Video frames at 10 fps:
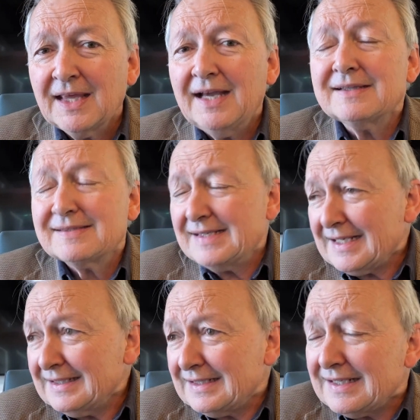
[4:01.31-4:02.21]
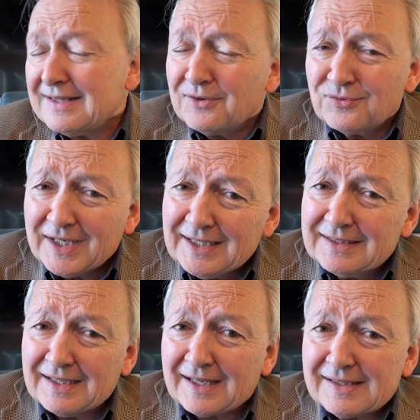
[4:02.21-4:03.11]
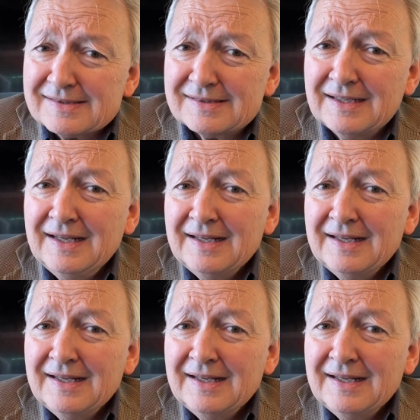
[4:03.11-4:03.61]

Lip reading: And secondly, they recognized